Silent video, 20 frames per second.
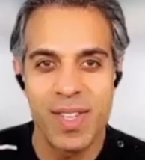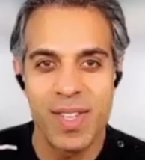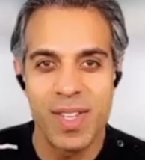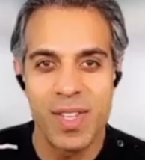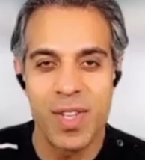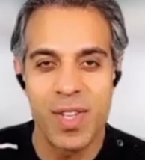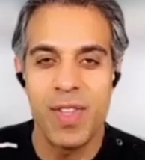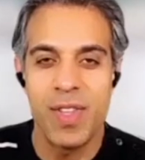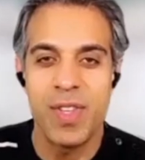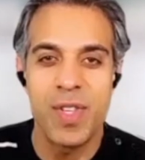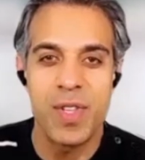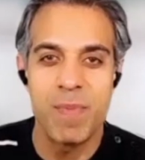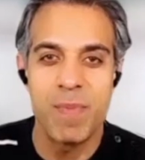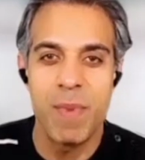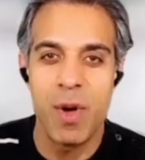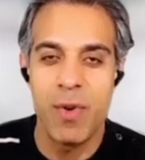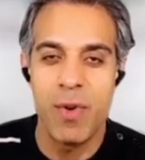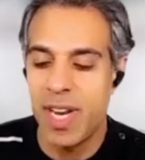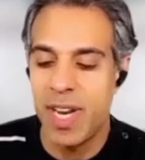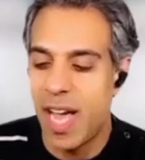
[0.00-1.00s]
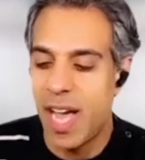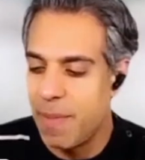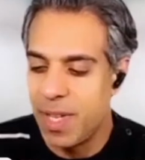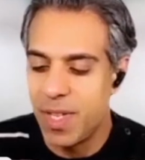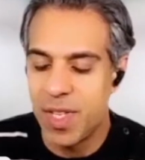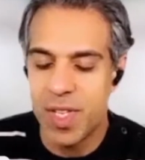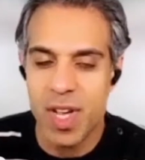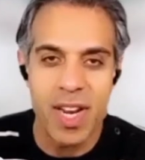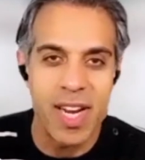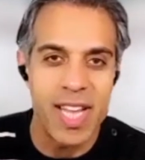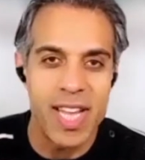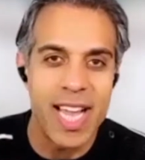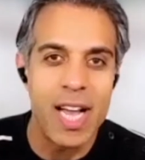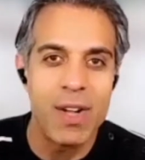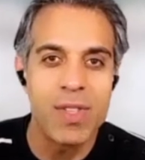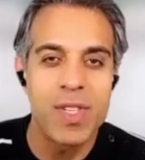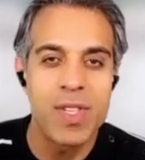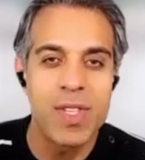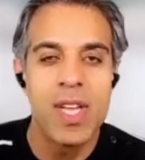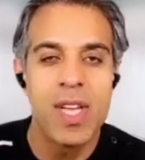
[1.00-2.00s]
So this is Moeed Amin signing
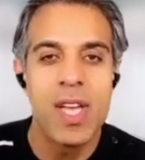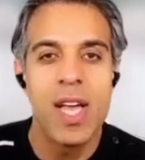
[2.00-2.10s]
out.